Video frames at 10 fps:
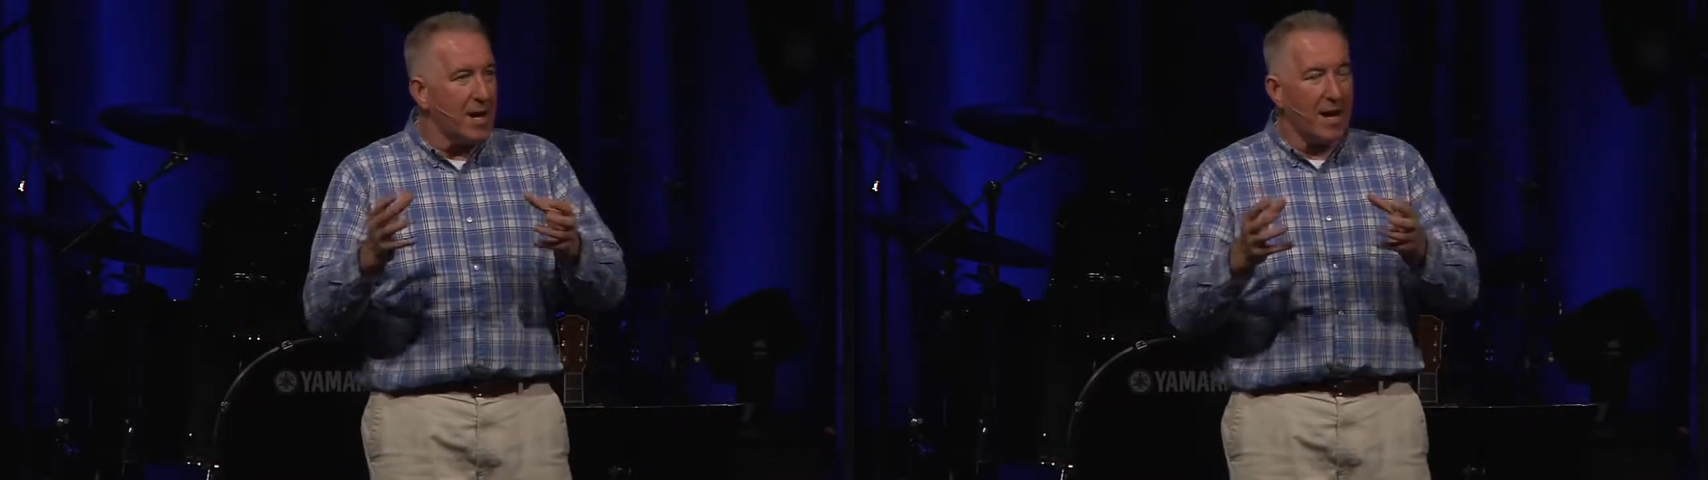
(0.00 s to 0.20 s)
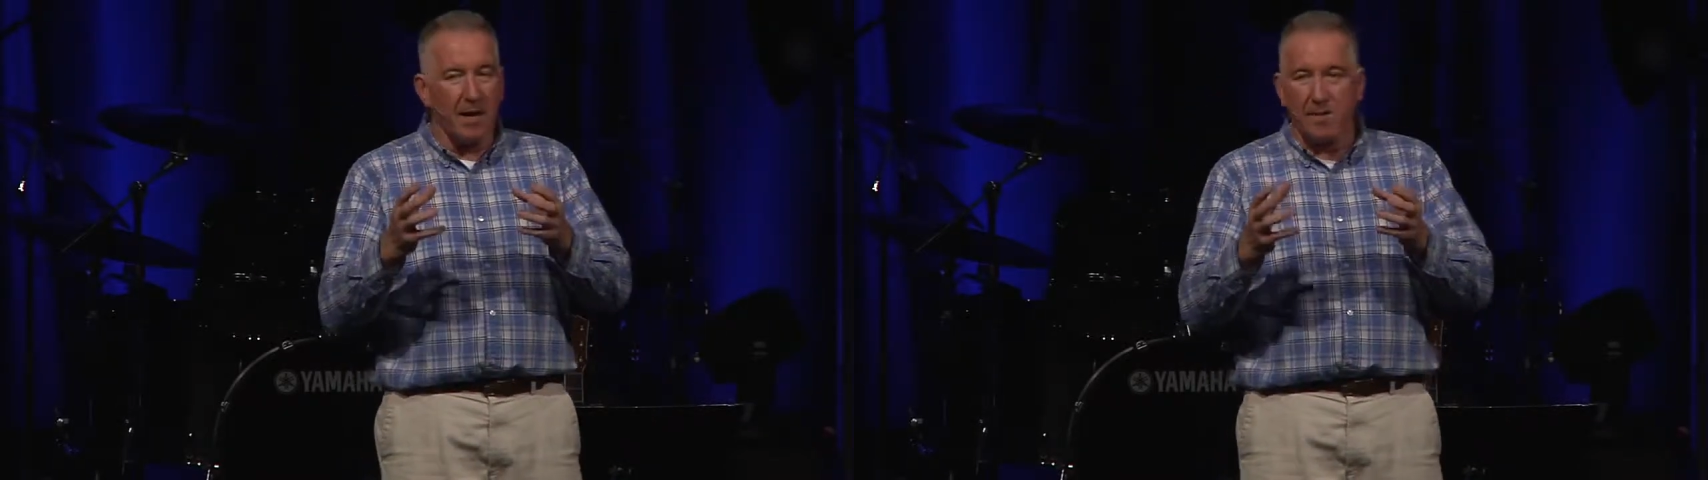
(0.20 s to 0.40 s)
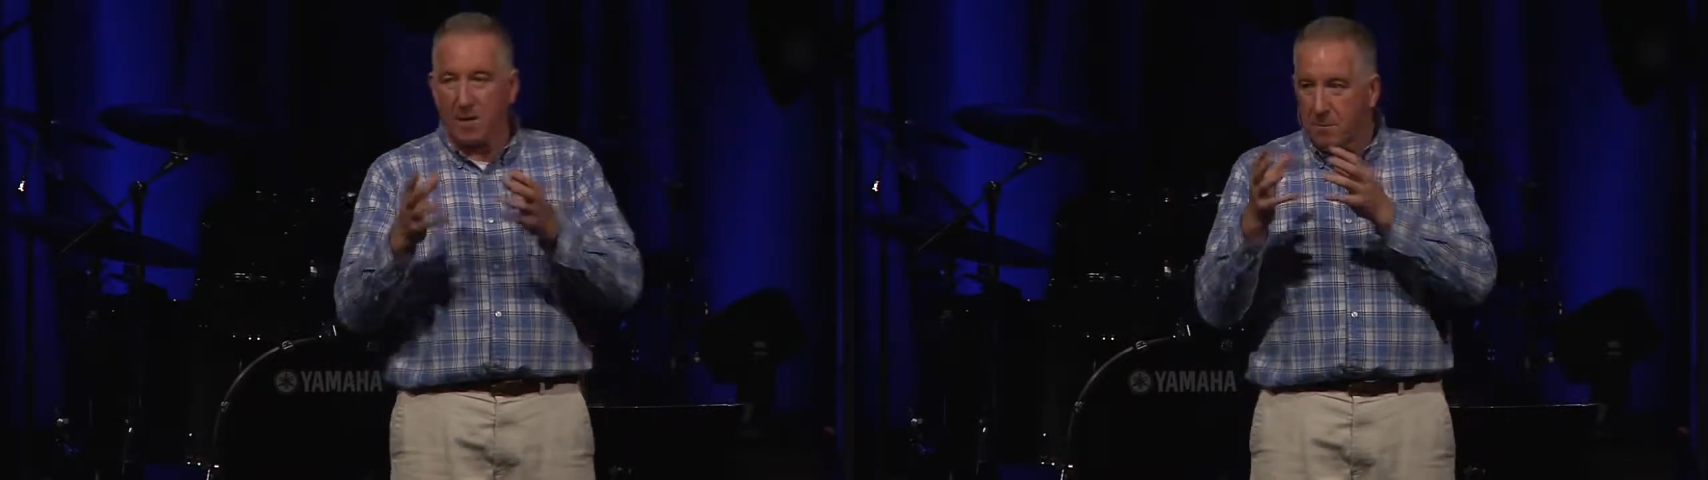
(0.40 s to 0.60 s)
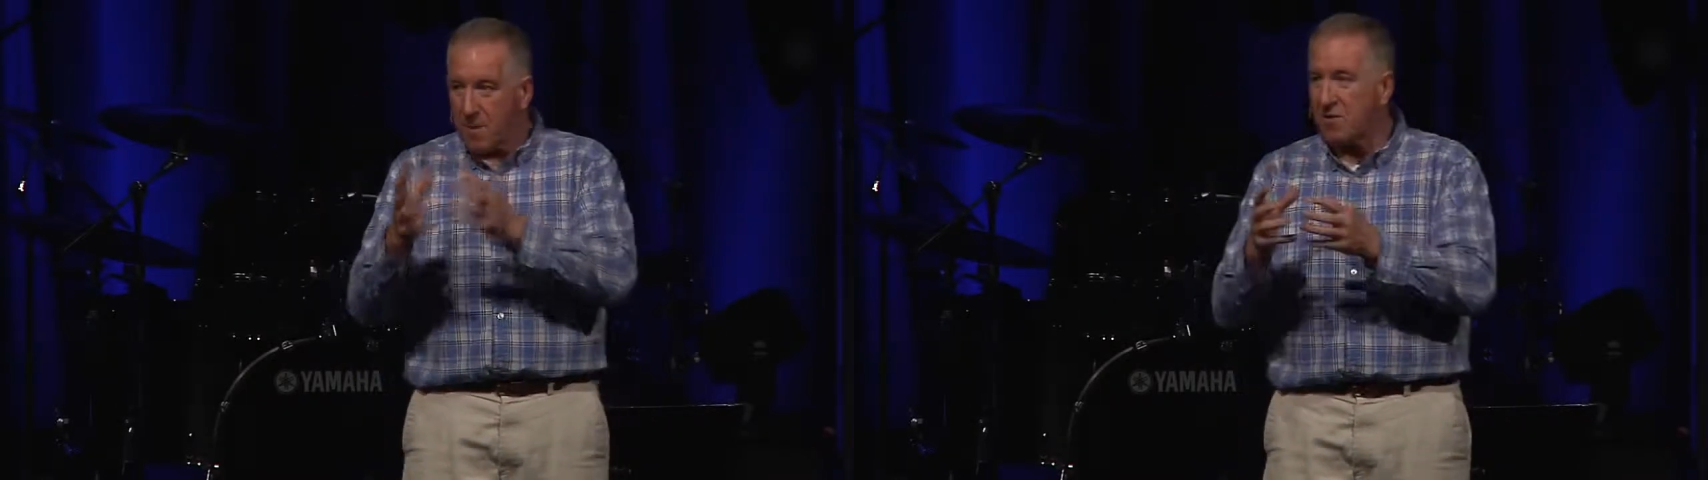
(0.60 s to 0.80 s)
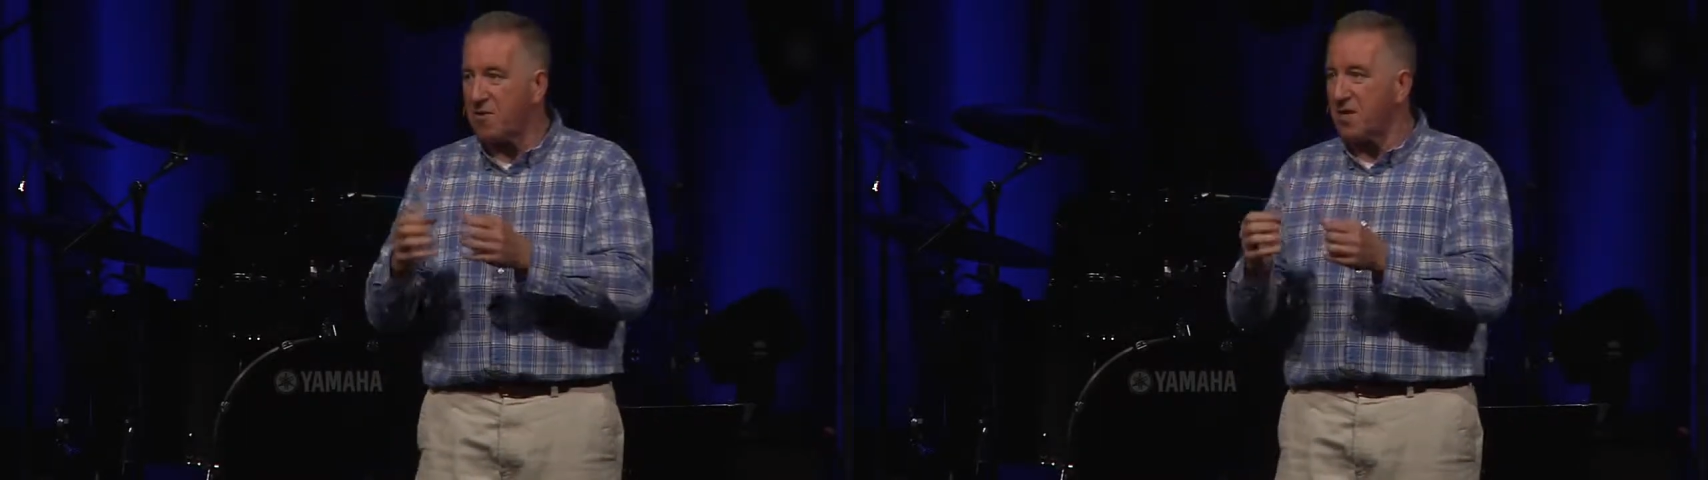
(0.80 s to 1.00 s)
the
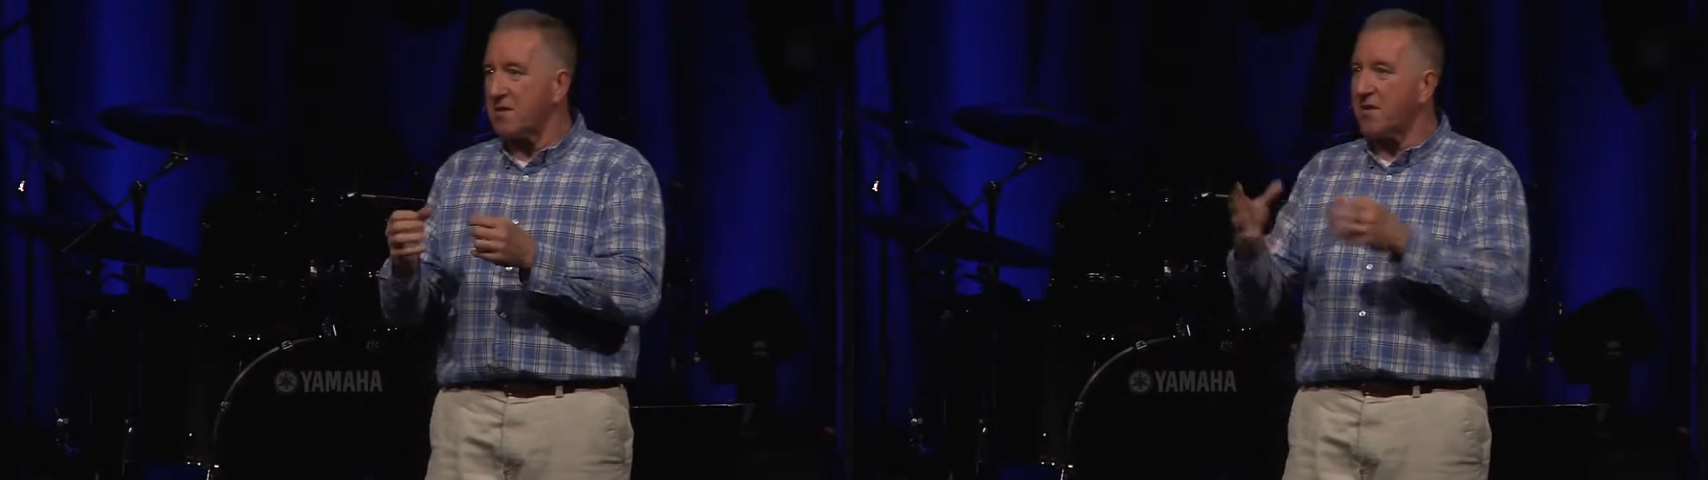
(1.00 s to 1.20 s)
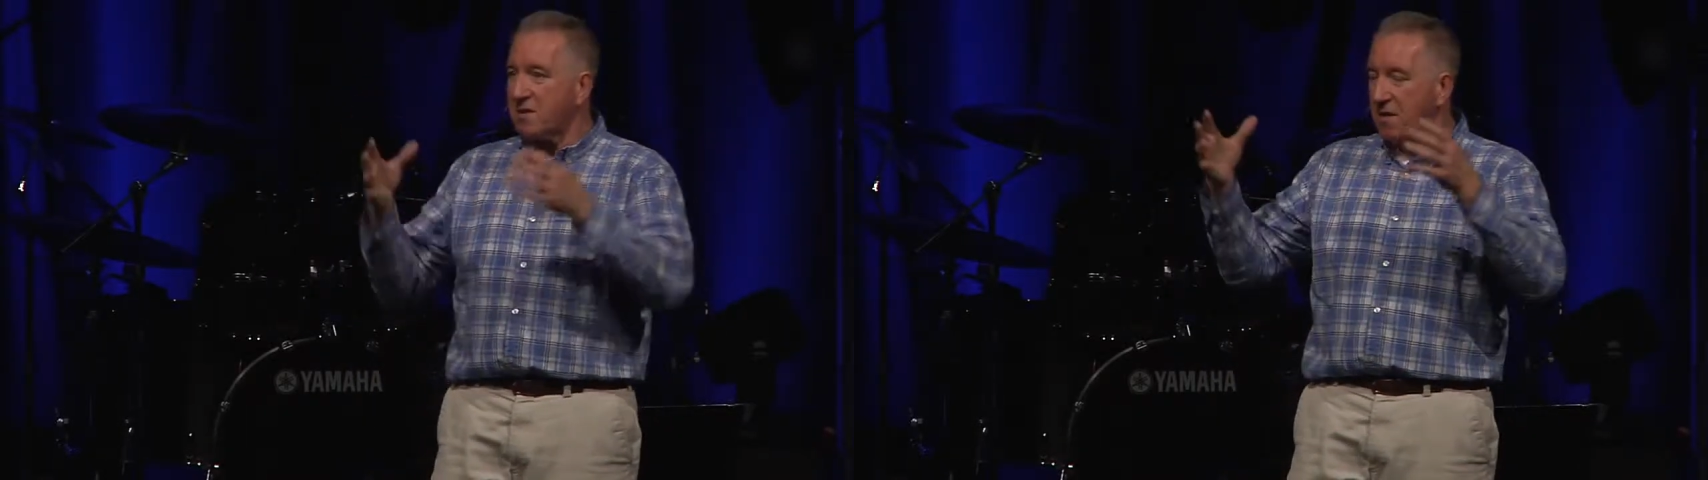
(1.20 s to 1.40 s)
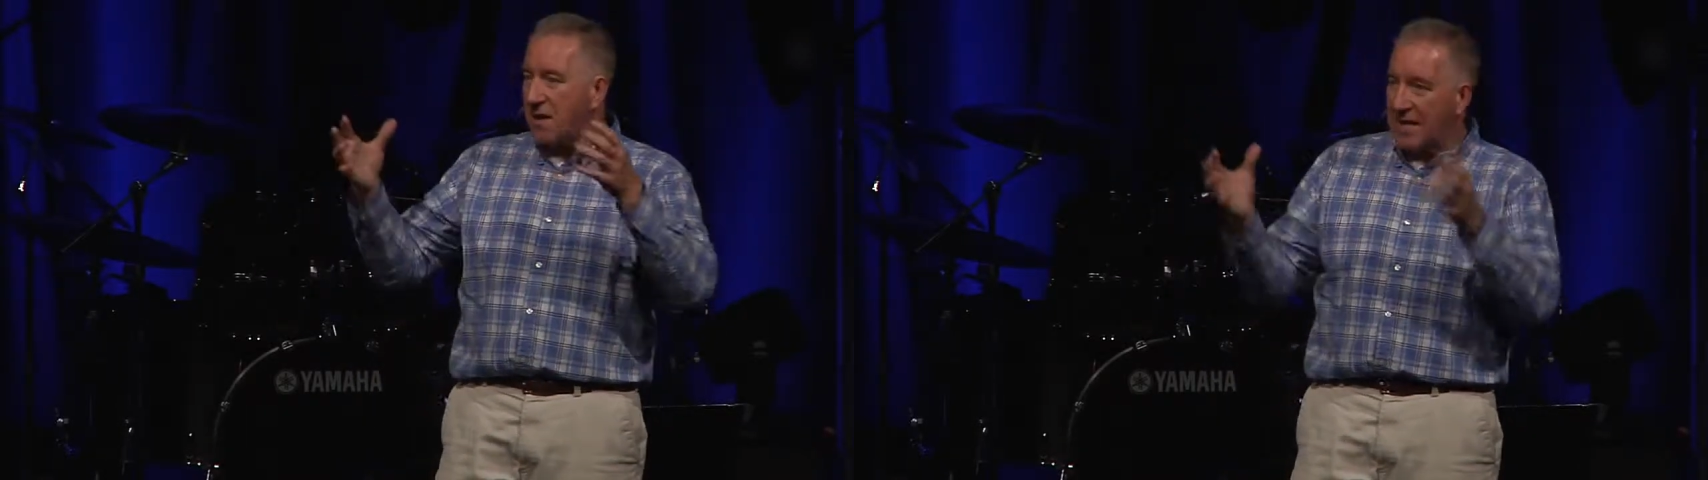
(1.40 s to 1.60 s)
mother of Jesus and